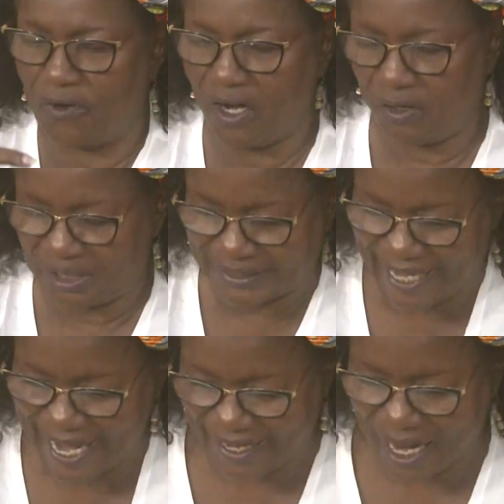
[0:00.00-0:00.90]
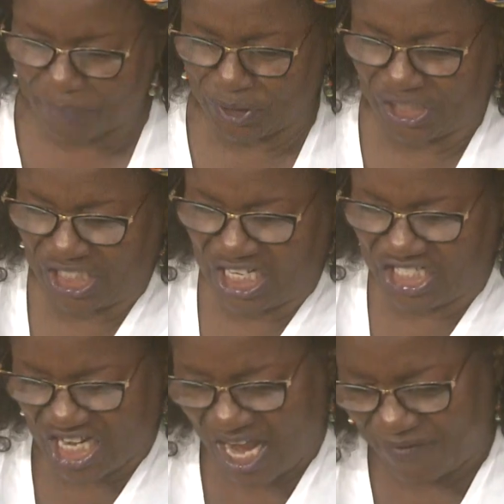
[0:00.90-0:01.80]
her skin and put it in a
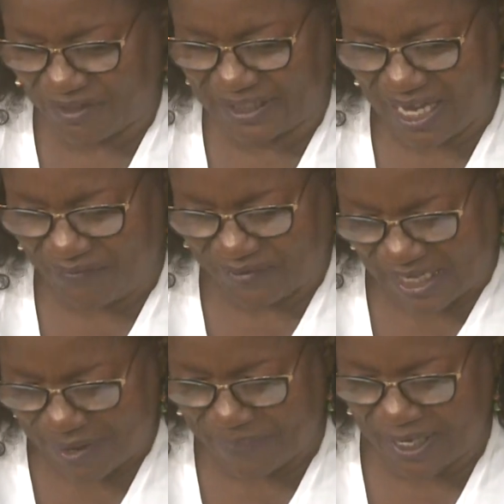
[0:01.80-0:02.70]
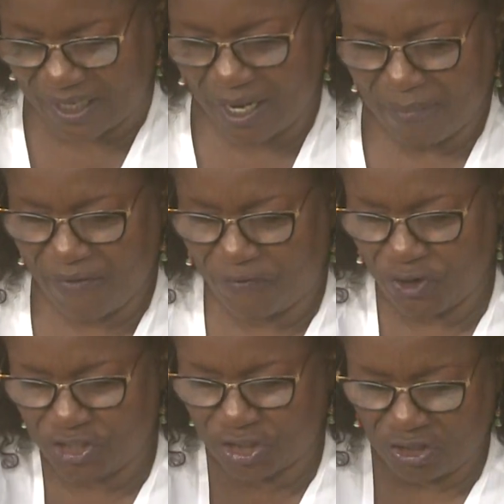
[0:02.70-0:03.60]
jar for safekeeping
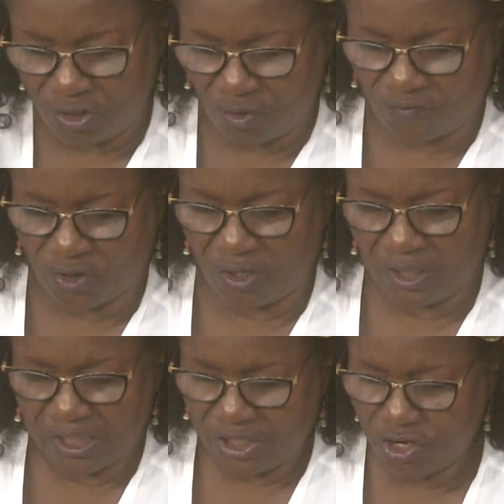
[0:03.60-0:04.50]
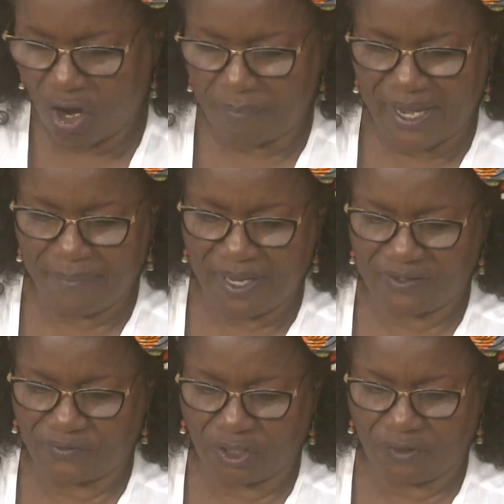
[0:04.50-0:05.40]
before she go look for young
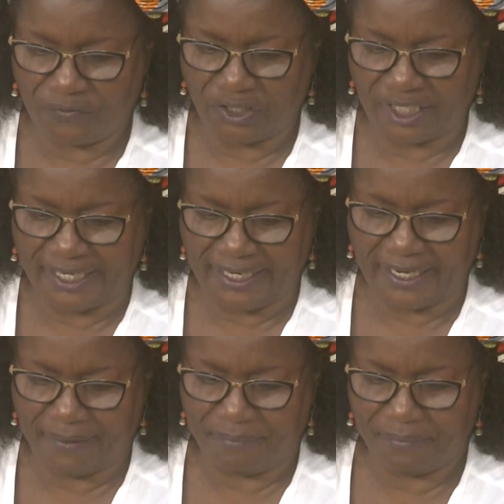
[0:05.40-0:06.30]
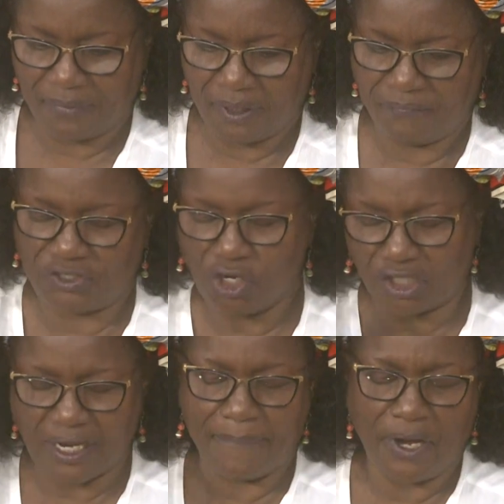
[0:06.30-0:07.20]
babies for kill them, for
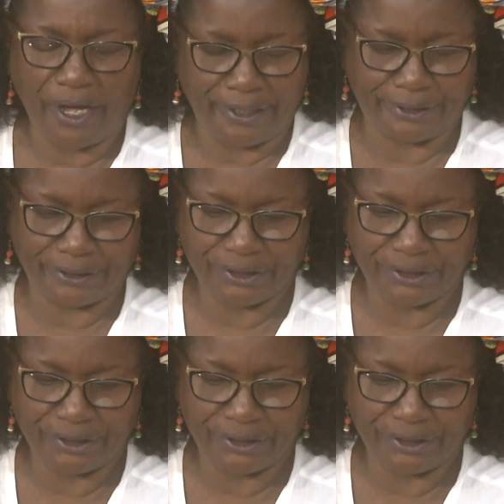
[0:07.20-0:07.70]
suck their blood.